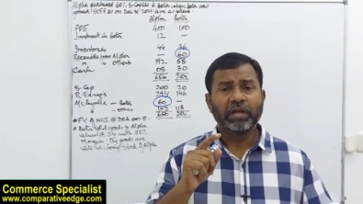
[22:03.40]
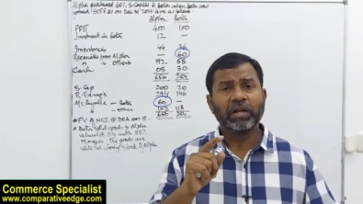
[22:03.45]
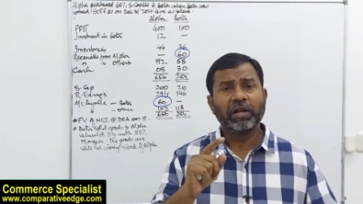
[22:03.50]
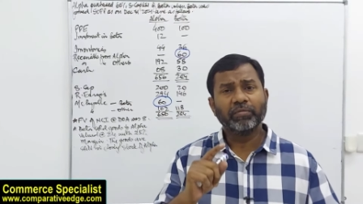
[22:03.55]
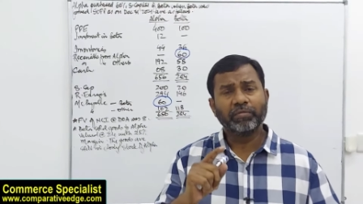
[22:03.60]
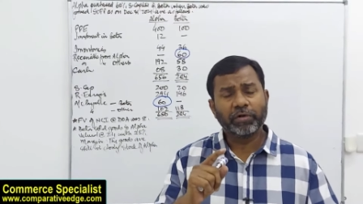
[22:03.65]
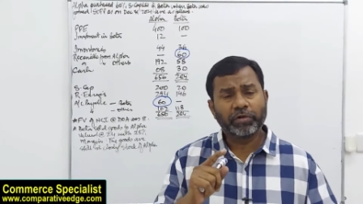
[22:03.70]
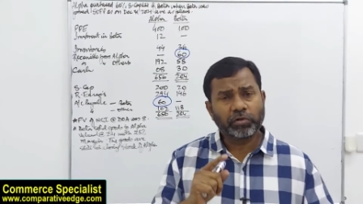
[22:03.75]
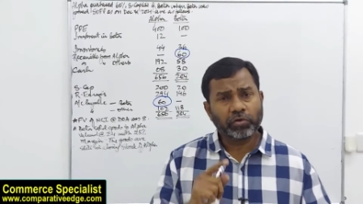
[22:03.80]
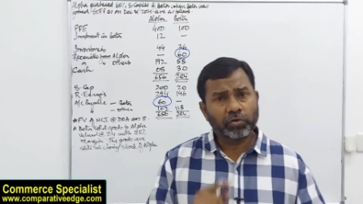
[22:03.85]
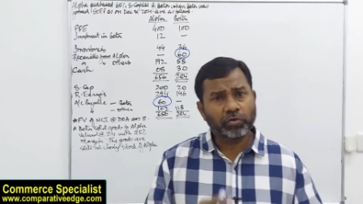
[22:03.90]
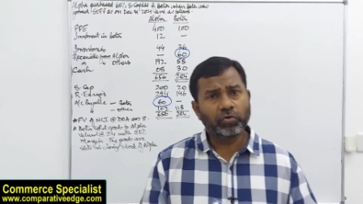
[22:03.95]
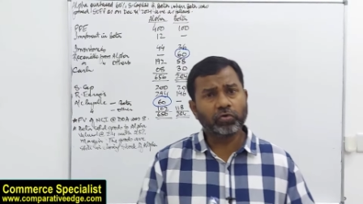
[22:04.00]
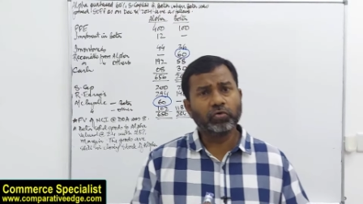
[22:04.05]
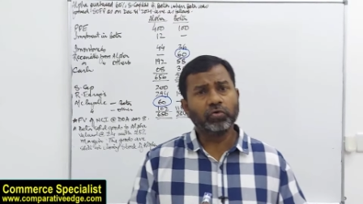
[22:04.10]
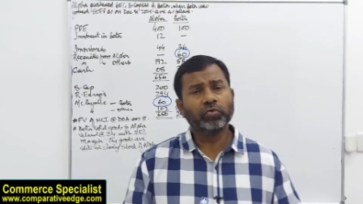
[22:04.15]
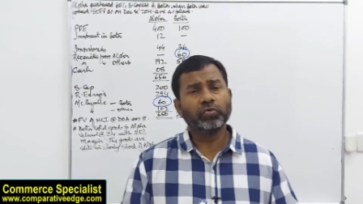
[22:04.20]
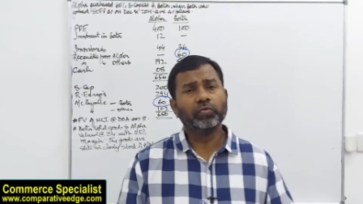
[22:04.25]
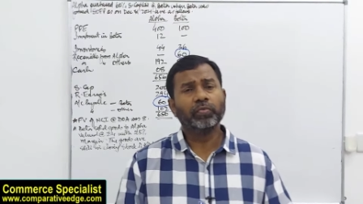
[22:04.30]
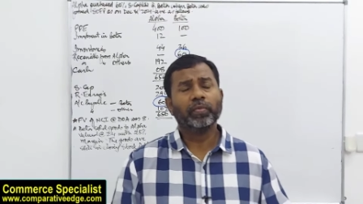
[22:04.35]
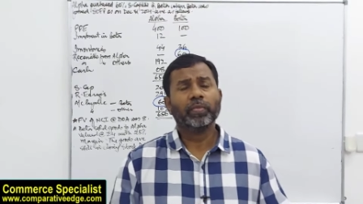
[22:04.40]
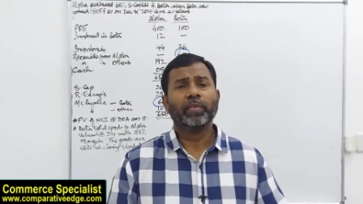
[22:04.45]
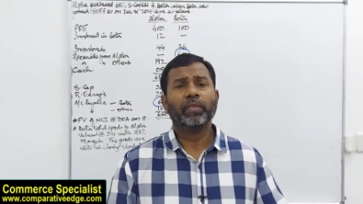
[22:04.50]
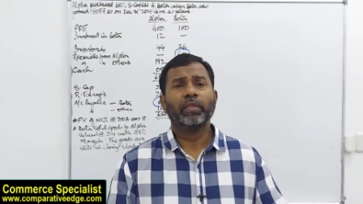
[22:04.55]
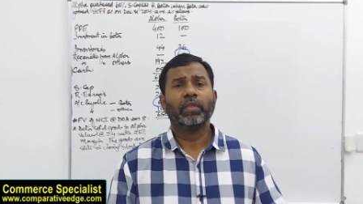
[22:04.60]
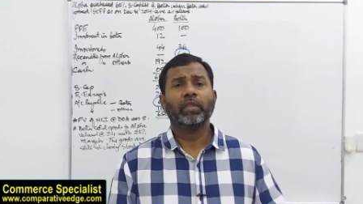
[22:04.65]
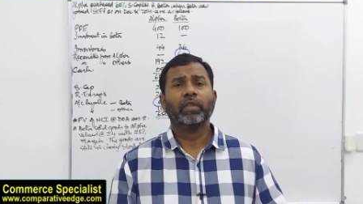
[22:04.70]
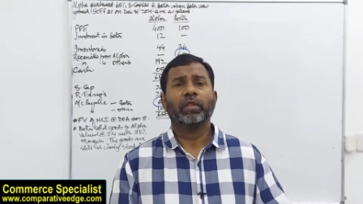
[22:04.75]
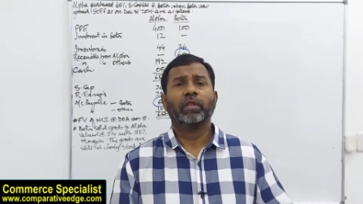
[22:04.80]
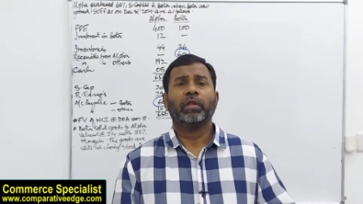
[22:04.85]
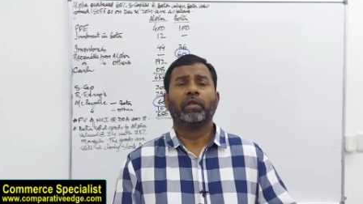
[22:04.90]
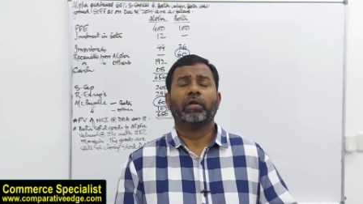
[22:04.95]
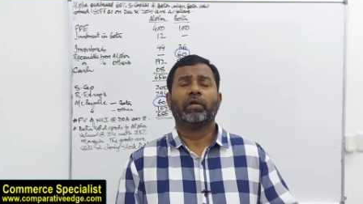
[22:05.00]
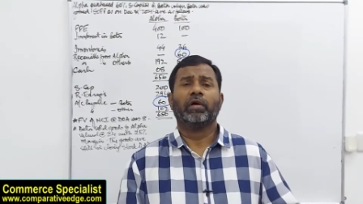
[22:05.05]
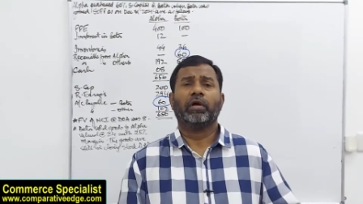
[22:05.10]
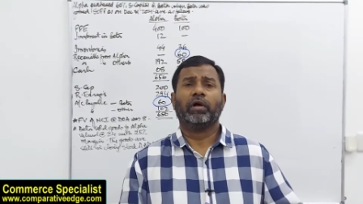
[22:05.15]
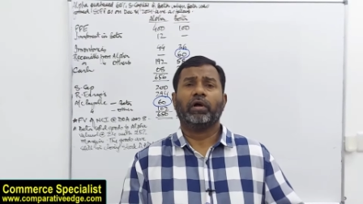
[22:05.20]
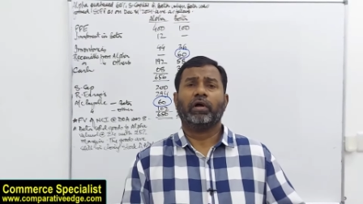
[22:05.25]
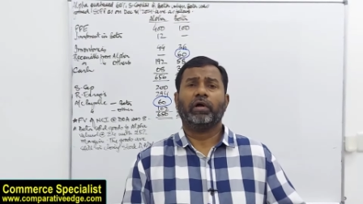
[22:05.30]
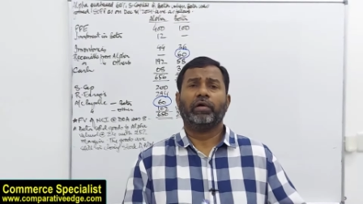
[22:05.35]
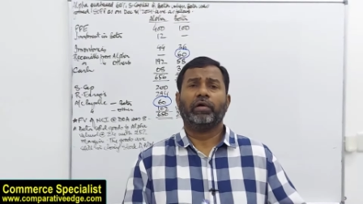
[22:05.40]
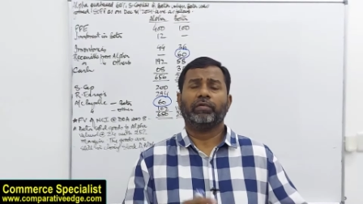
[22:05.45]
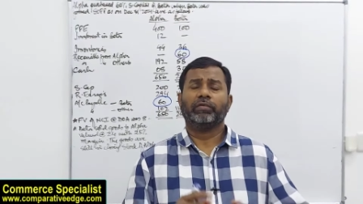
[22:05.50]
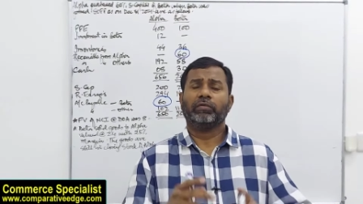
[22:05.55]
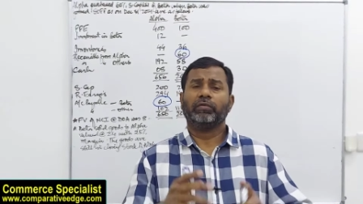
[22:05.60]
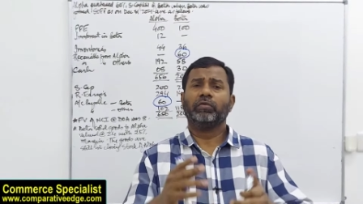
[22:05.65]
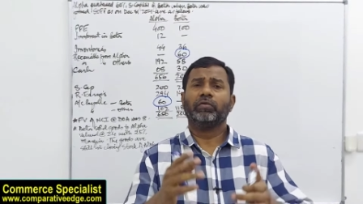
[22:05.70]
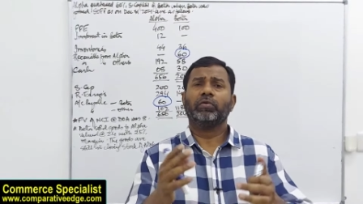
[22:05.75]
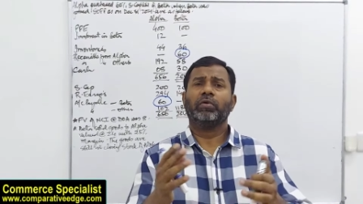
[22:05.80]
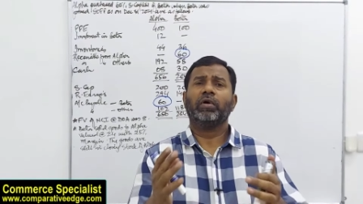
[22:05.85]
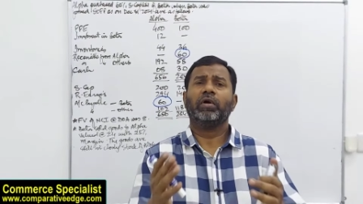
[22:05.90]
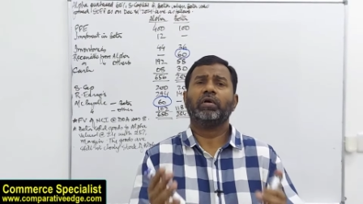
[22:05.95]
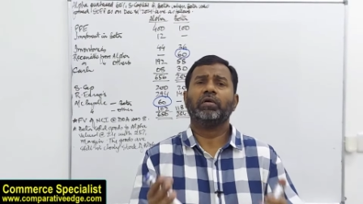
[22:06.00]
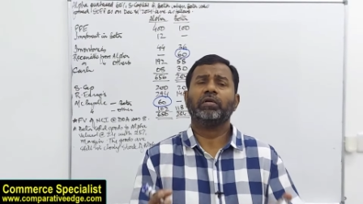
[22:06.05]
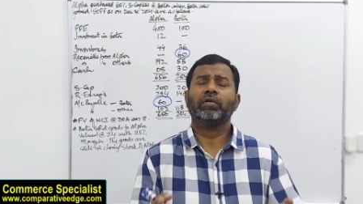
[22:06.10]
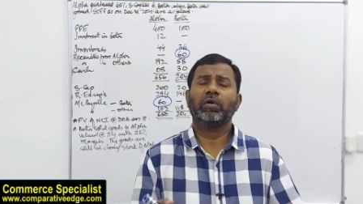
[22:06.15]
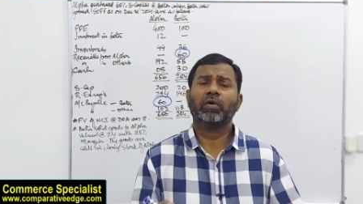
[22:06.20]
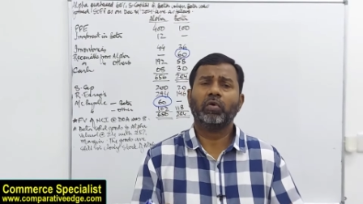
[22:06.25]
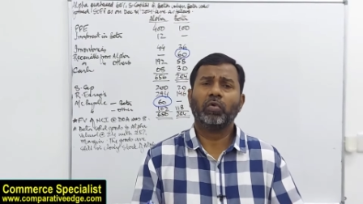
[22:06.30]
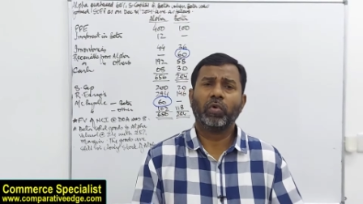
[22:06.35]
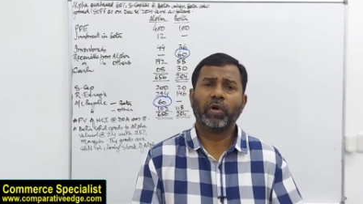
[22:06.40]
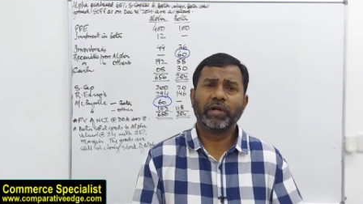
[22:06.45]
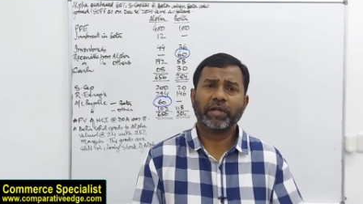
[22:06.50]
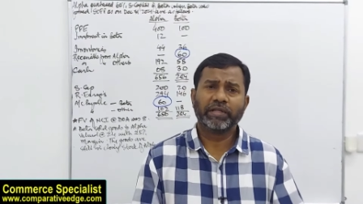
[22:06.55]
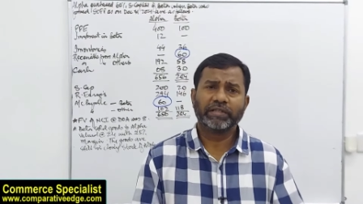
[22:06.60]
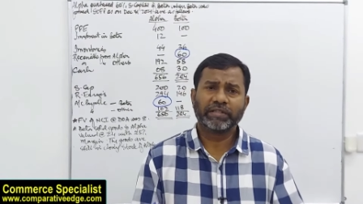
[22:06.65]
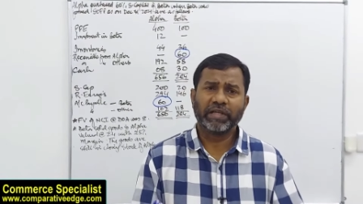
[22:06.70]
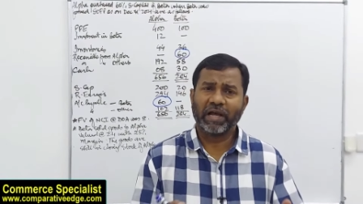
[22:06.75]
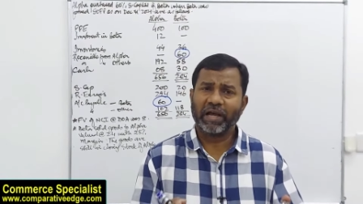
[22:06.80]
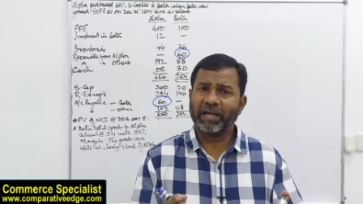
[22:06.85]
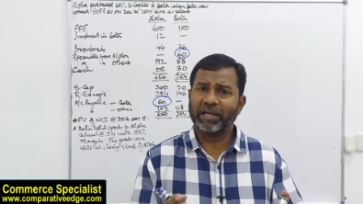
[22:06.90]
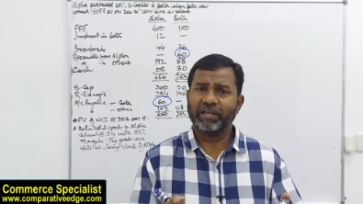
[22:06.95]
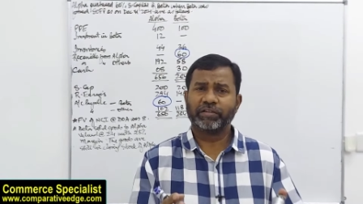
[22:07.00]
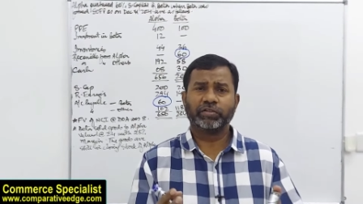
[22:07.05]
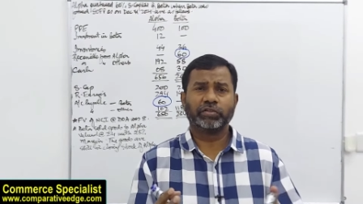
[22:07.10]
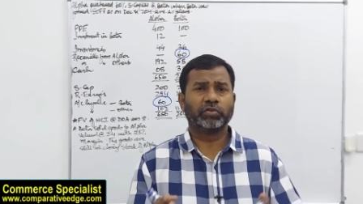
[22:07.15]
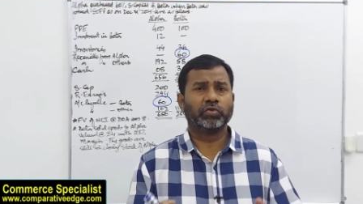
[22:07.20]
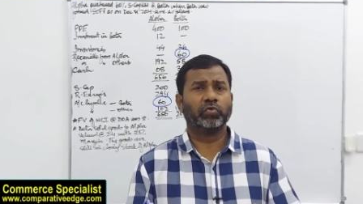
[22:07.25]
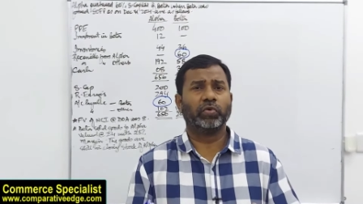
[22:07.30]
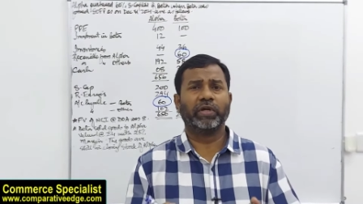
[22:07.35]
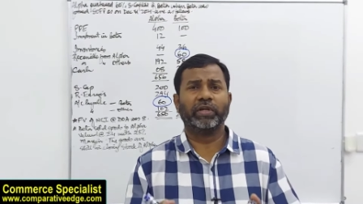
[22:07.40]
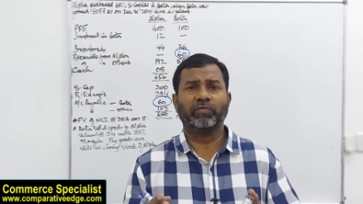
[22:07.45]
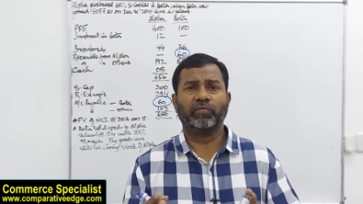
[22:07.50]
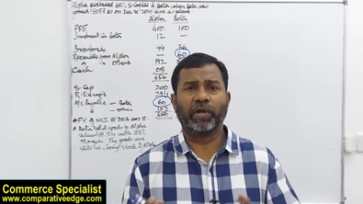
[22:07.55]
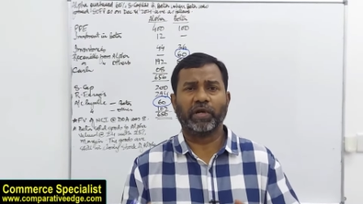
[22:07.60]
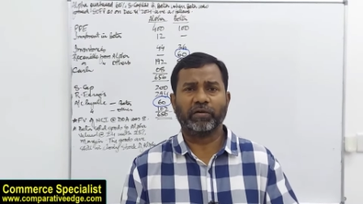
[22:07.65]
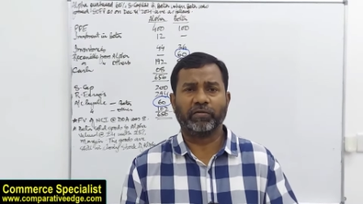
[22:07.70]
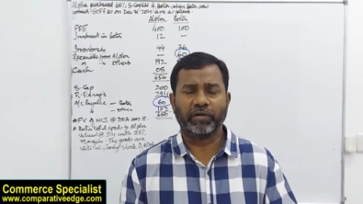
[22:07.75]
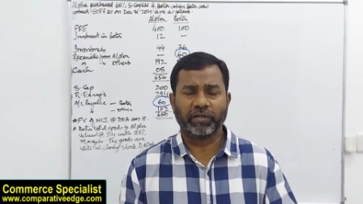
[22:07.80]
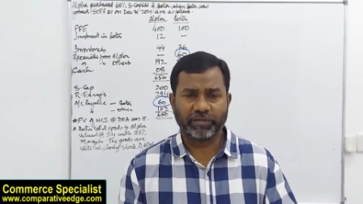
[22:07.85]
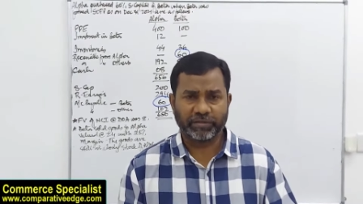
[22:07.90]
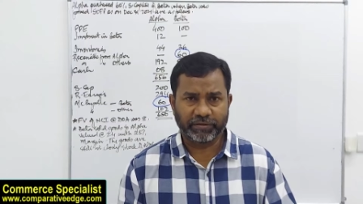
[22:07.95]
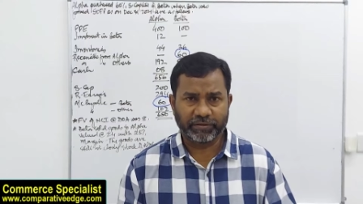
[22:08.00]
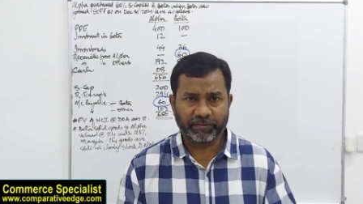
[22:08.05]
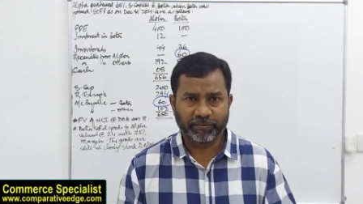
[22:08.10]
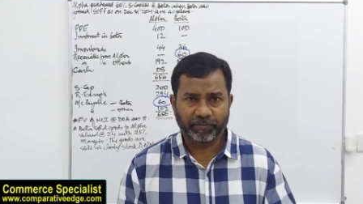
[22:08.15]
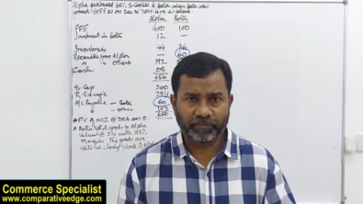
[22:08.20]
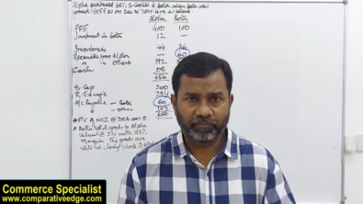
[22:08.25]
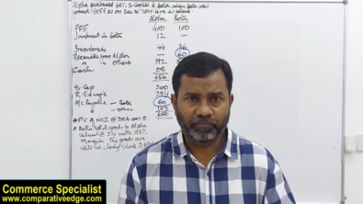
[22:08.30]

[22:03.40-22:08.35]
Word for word: Number two, uh, you know what is IAS 2 inventories.